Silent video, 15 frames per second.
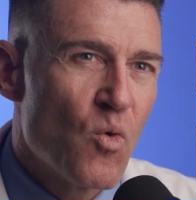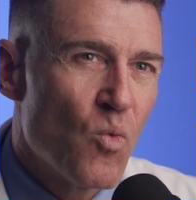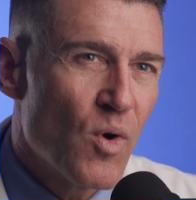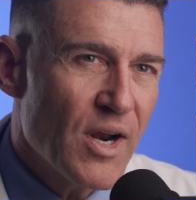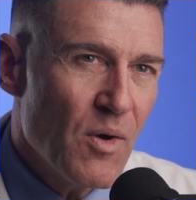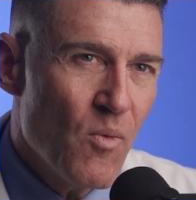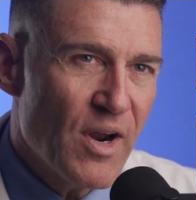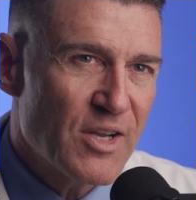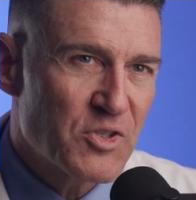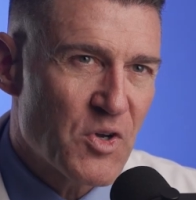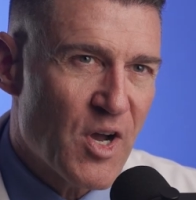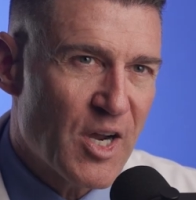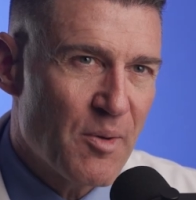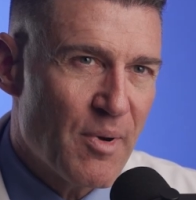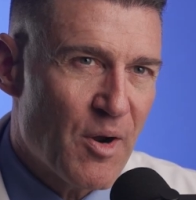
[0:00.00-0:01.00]
What I want to
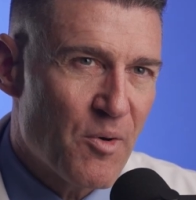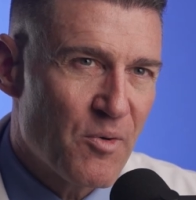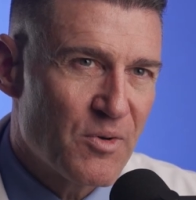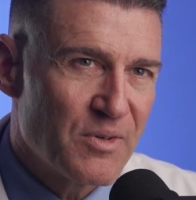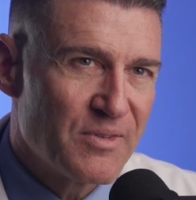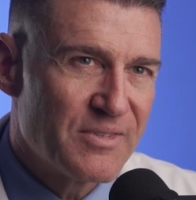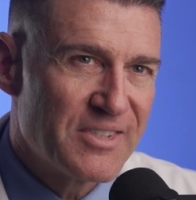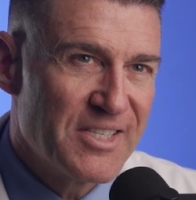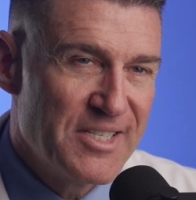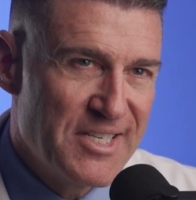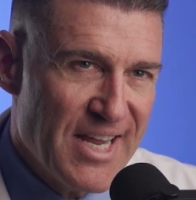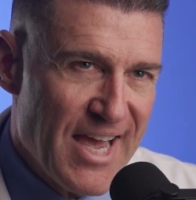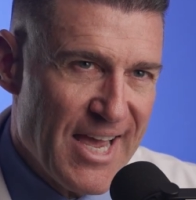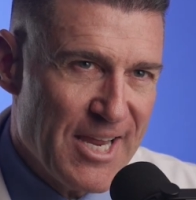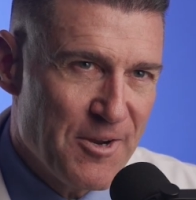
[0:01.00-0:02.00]
talk about
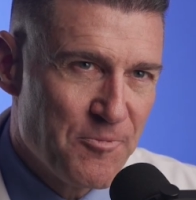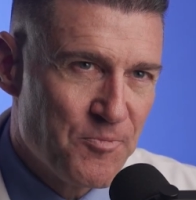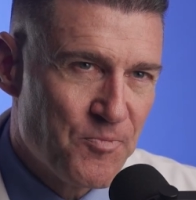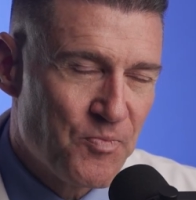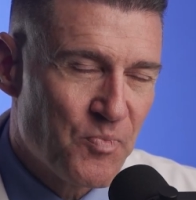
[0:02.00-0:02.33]
today